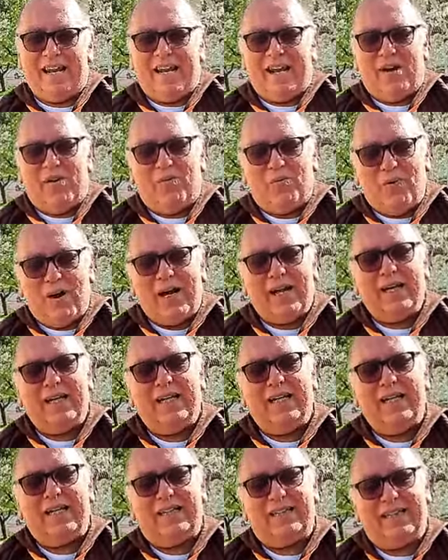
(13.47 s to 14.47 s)
One
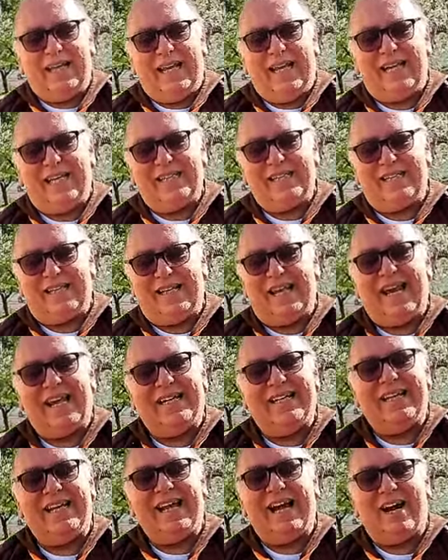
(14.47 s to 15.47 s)
takes the
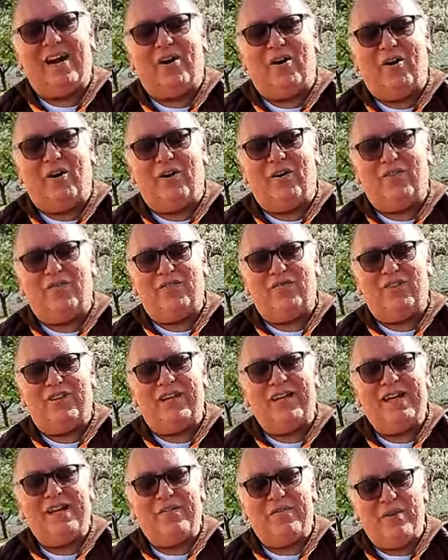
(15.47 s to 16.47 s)
idea of uh,
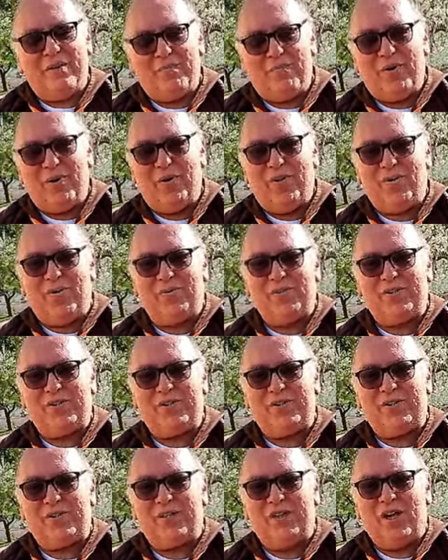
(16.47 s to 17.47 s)

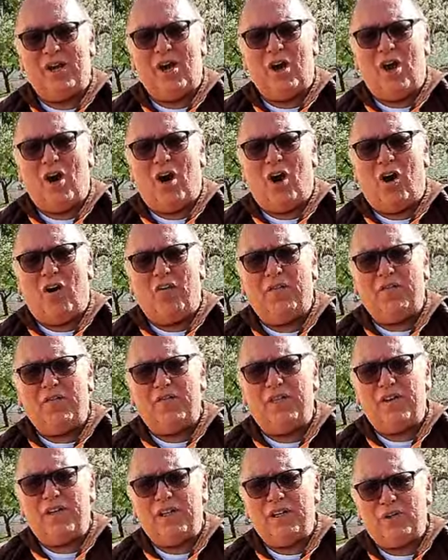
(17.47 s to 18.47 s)
repose, of
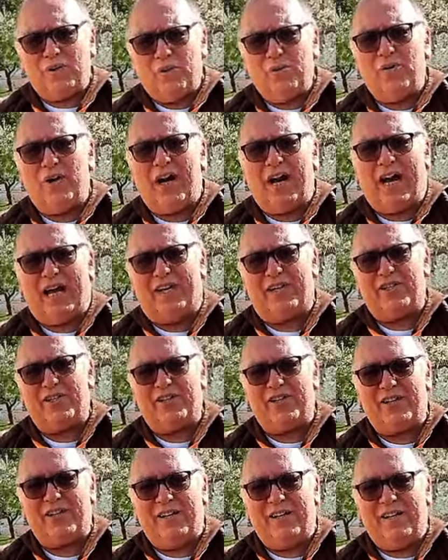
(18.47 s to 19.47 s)

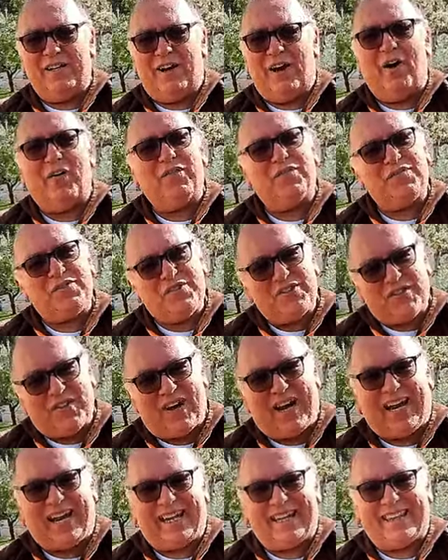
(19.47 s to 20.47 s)
courage, of
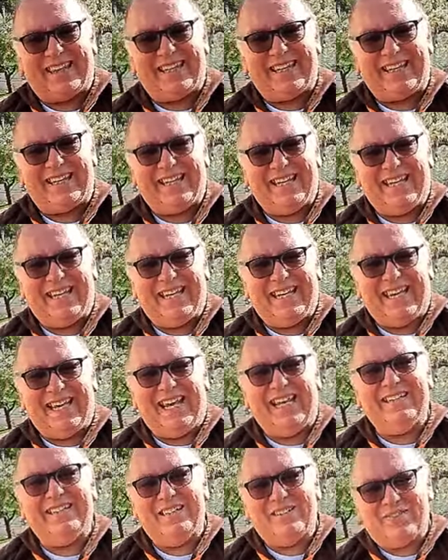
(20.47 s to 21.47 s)
strength
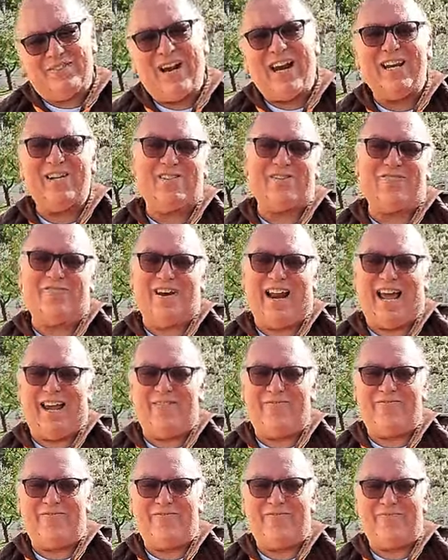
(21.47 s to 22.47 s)
in the trials of
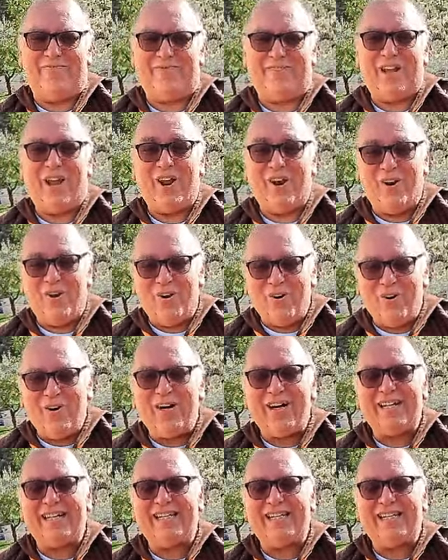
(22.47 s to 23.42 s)
life. Lord,